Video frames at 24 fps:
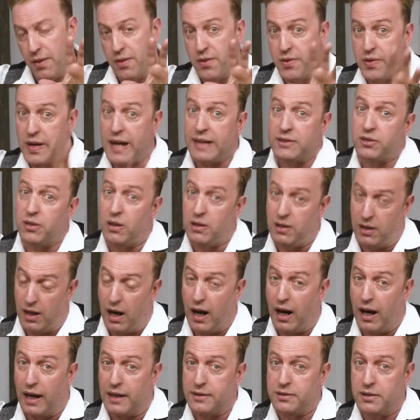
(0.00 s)
that's a
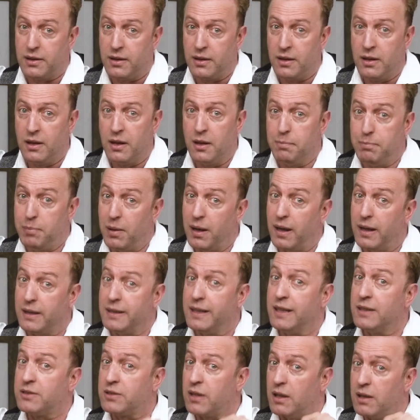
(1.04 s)
lot
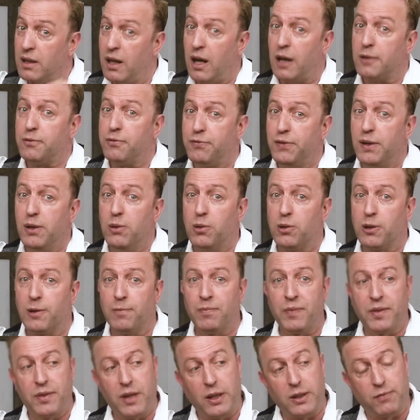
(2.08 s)
but it's a lot
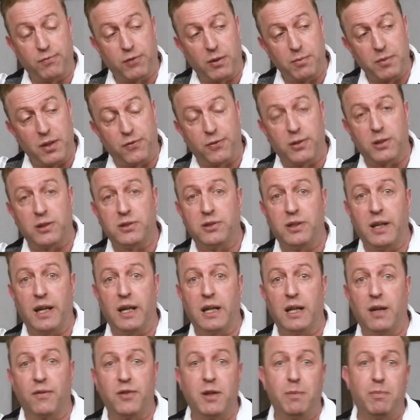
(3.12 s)
fewer than from the first
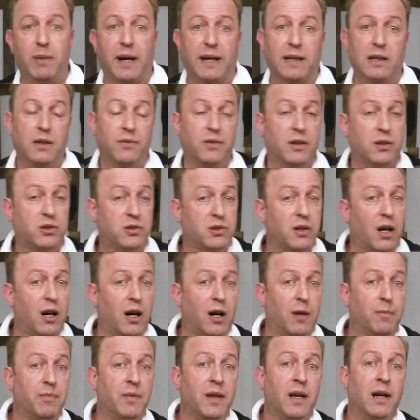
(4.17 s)
day of the Battle of the
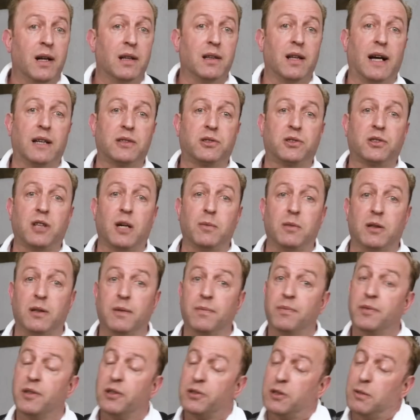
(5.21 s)
Somme last summer,
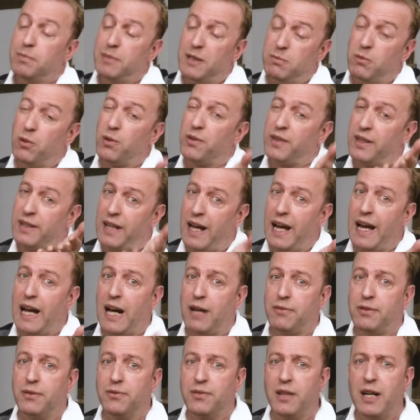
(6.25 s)
just a bit more than
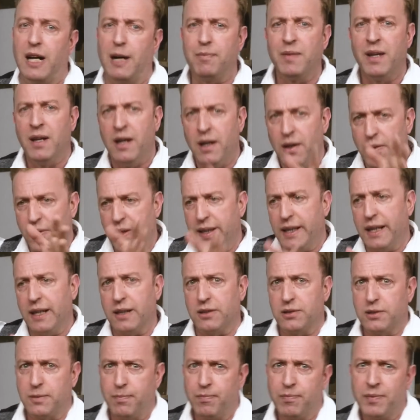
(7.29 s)
half of that. Thing
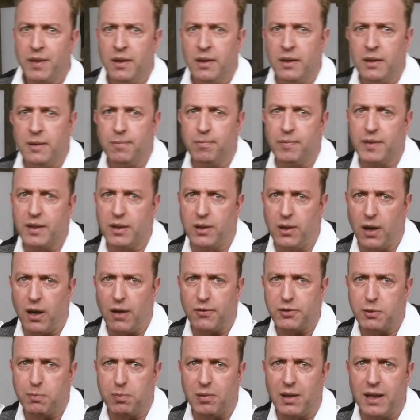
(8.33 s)
is,
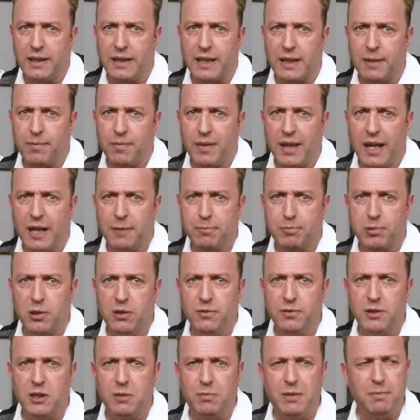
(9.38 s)
Gough's planning had
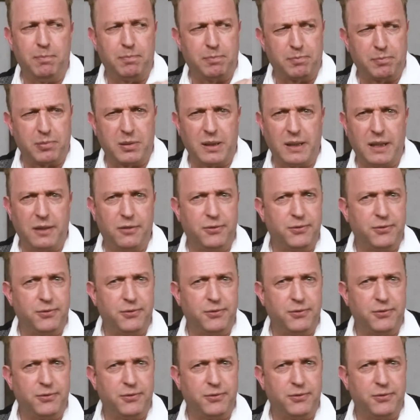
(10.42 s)
proven to be pretty